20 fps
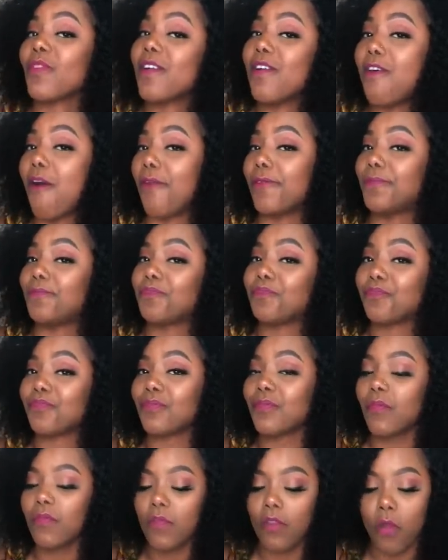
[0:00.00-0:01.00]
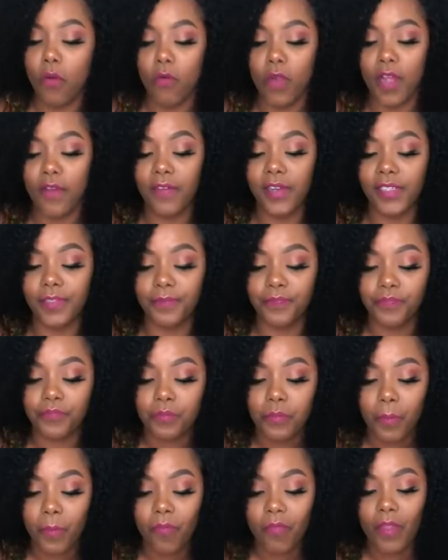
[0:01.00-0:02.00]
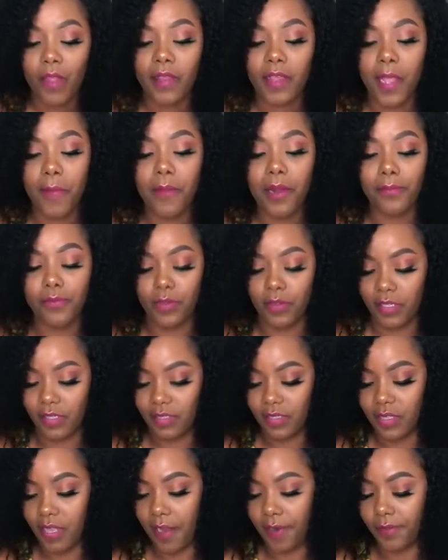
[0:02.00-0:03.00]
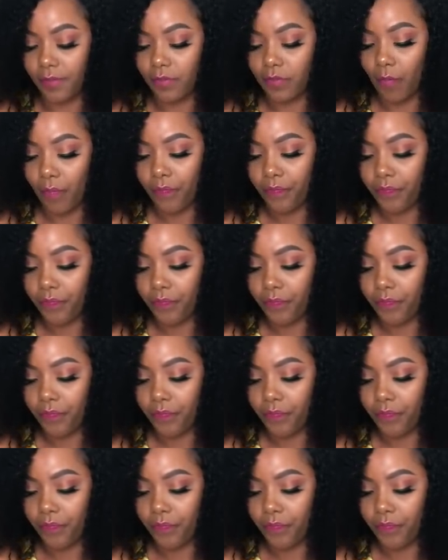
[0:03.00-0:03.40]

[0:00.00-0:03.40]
Yo, whoever came up with this thing